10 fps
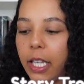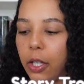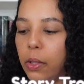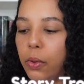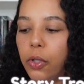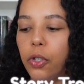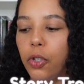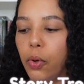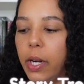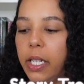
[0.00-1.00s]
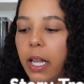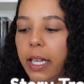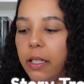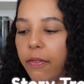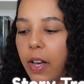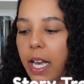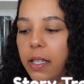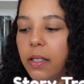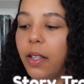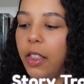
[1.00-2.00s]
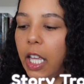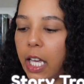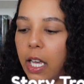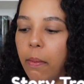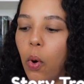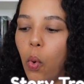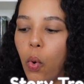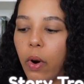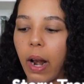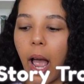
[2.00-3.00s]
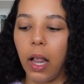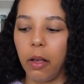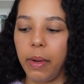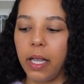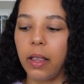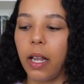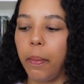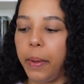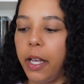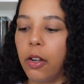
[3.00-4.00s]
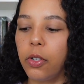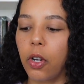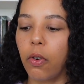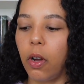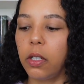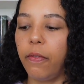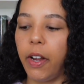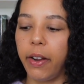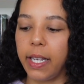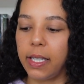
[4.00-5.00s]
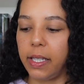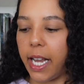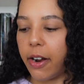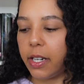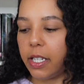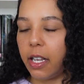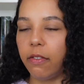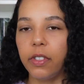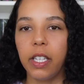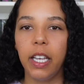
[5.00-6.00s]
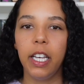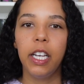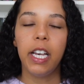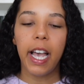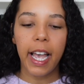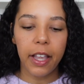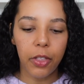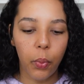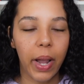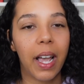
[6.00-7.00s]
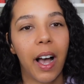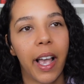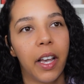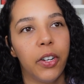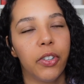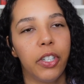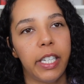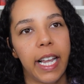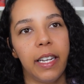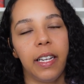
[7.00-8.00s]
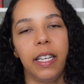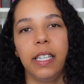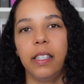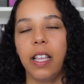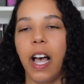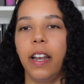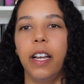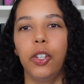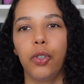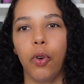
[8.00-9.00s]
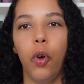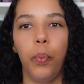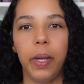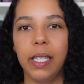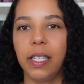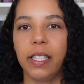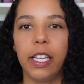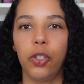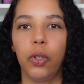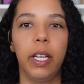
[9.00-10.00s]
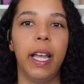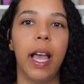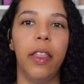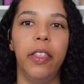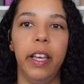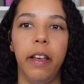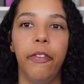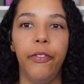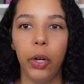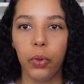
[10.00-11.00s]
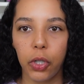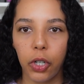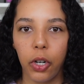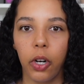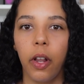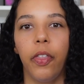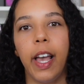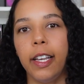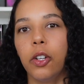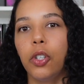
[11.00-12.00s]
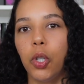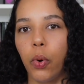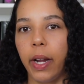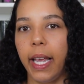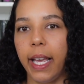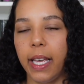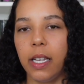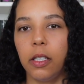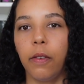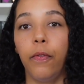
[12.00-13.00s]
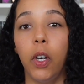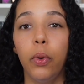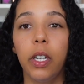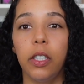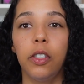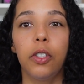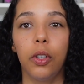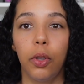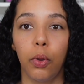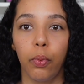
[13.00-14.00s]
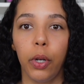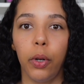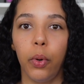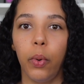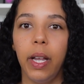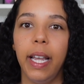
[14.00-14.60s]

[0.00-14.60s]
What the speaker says: used storytelling device, theme, or element that appears across various narratives. And the way I understand it is that a trope is essentially the filter that your story is focused through.